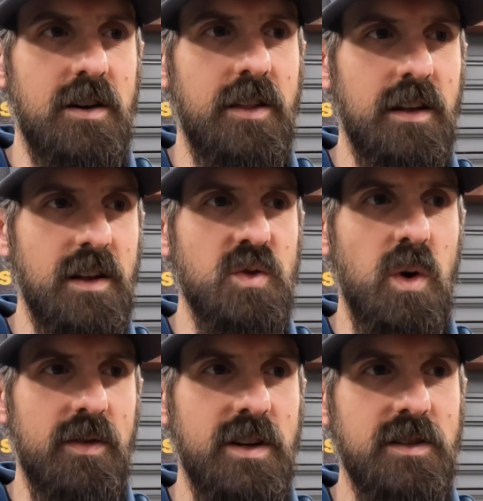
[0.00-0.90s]
and I think each
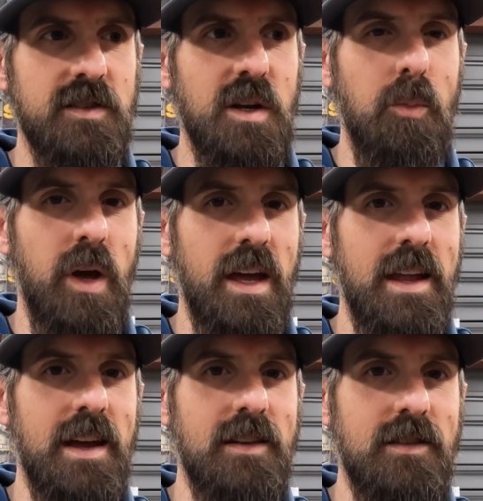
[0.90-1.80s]
one of us is gonna pick an
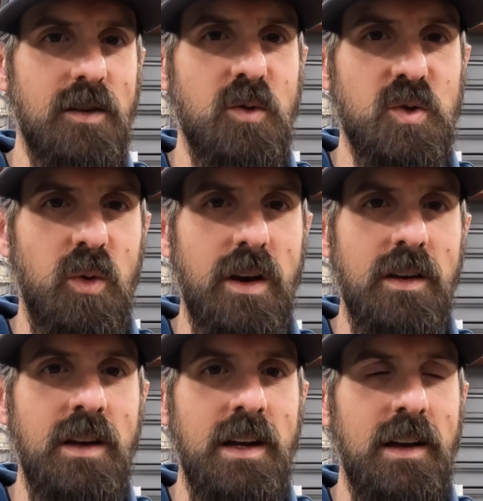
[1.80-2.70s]
egg and see which one